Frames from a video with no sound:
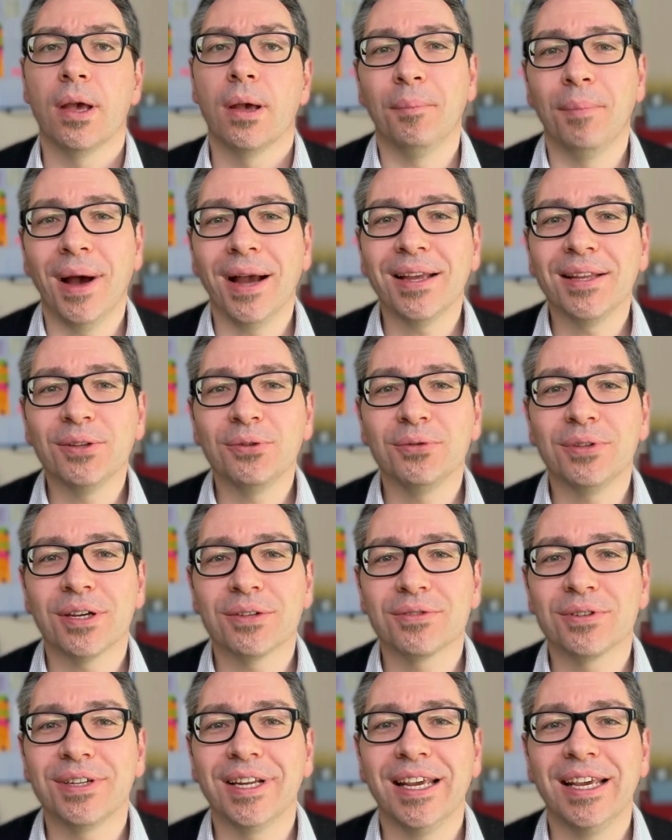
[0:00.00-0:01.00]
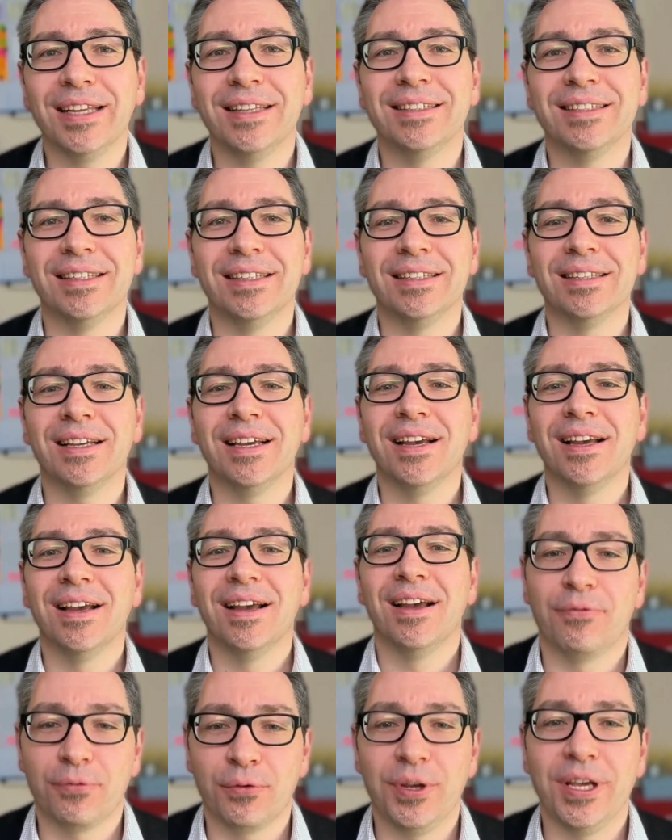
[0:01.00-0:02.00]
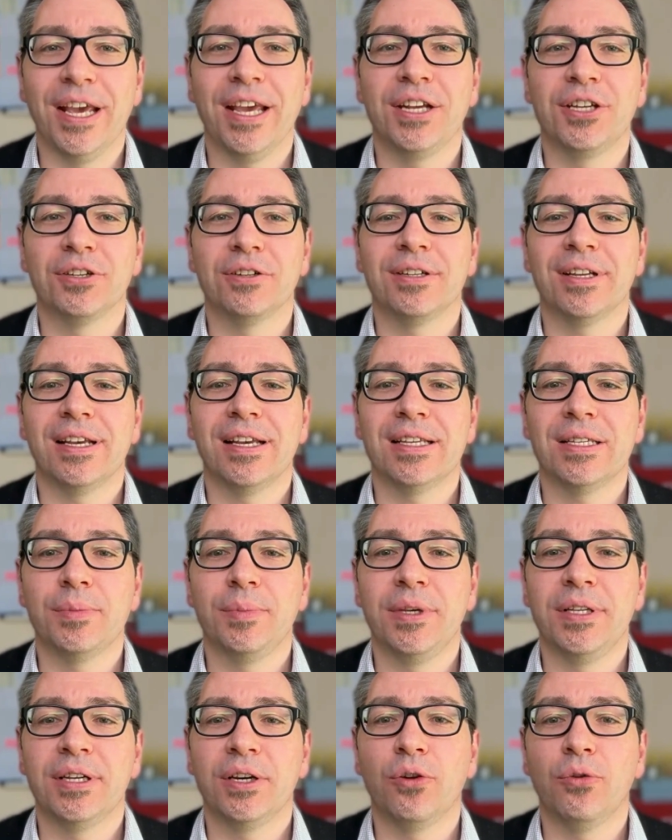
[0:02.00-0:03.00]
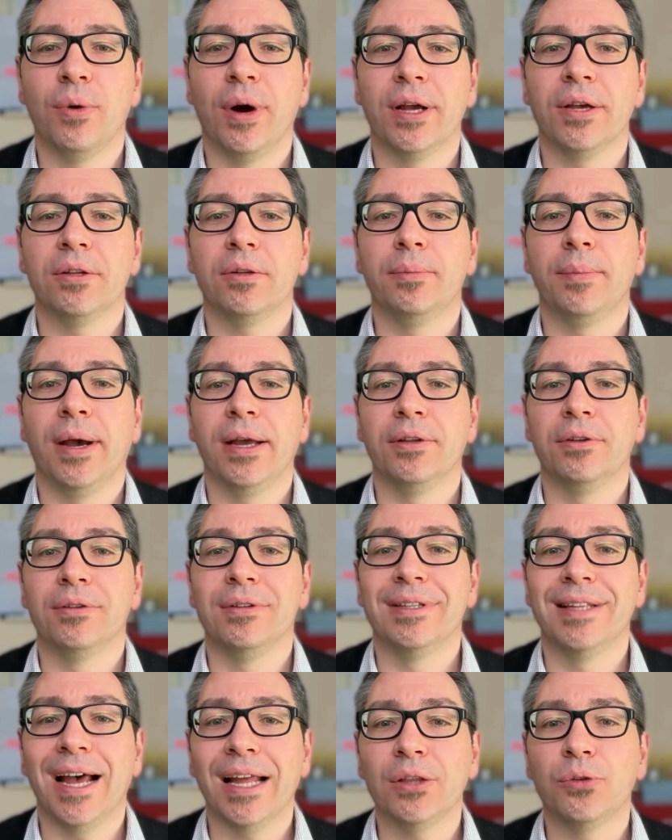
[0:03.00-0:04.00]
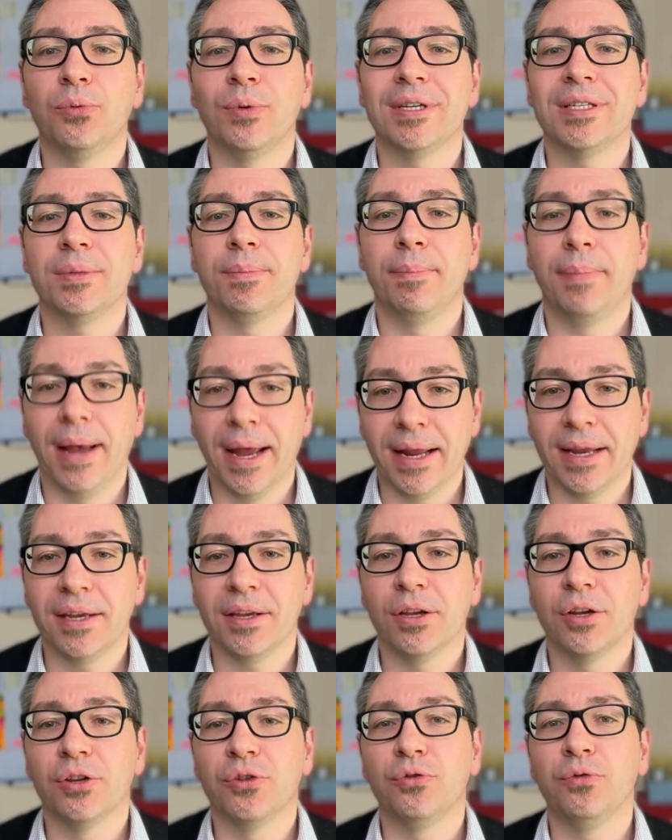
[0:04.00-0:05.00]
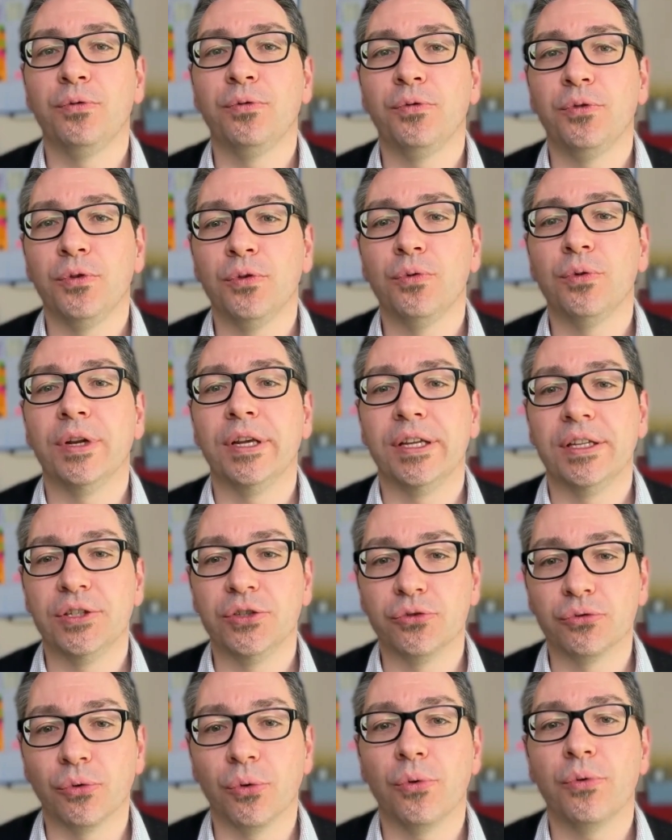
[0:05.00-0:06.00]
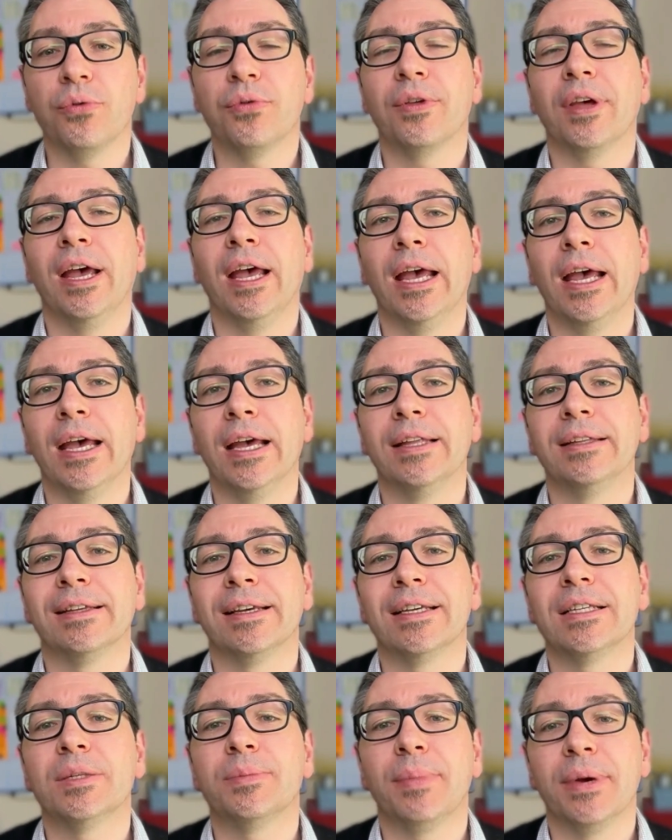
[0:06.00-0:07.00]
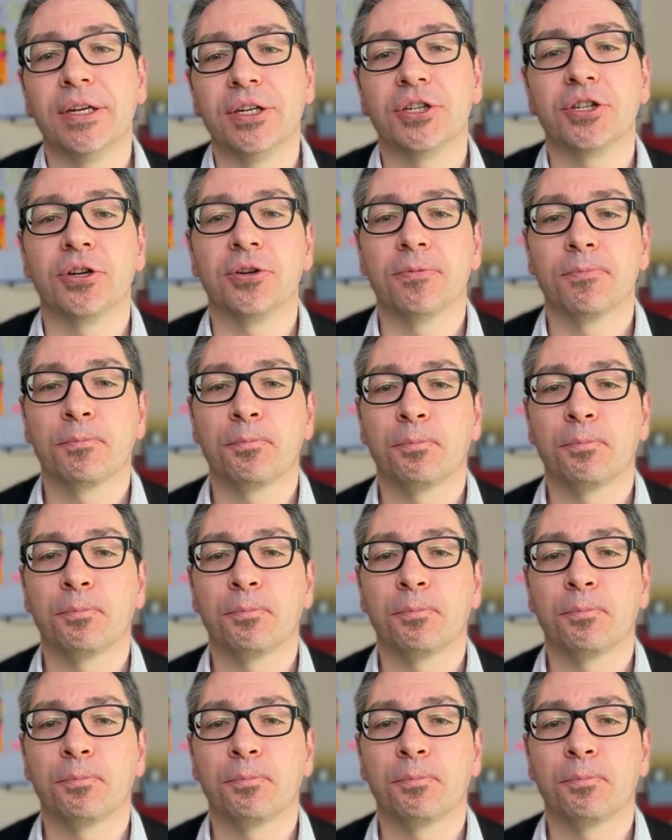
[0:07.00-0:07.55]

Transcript: Back in 2018, FreeAgent has been acquired by the NatWest Bank to fuel its growth and expansion.